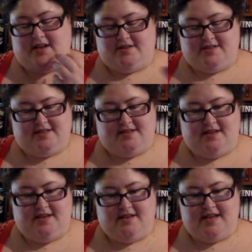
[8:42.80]
I
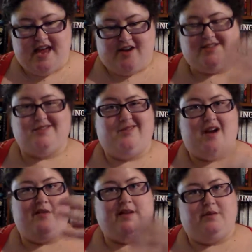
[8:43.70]

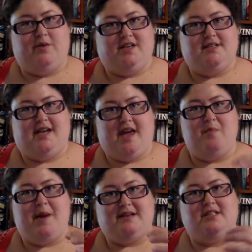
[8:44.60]
really wanted to
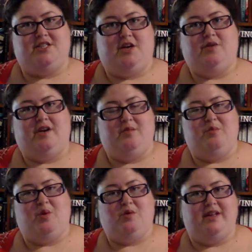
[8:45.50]
get back to Sheldon
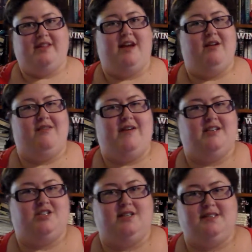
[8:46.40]
and Paul and their
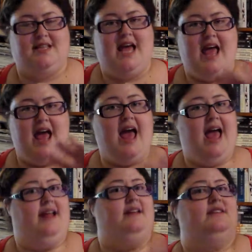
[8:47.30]
adventures,
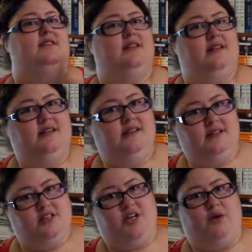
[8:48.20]
and
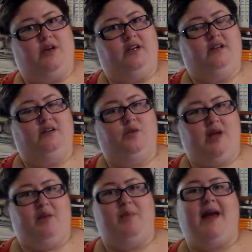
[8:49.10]
Sheldon
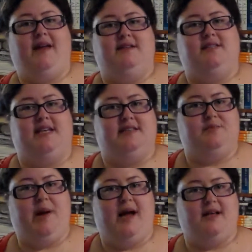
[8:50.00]
looking back into
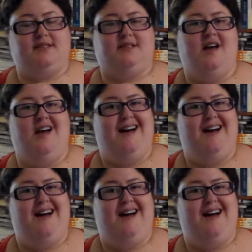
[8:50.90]
his past.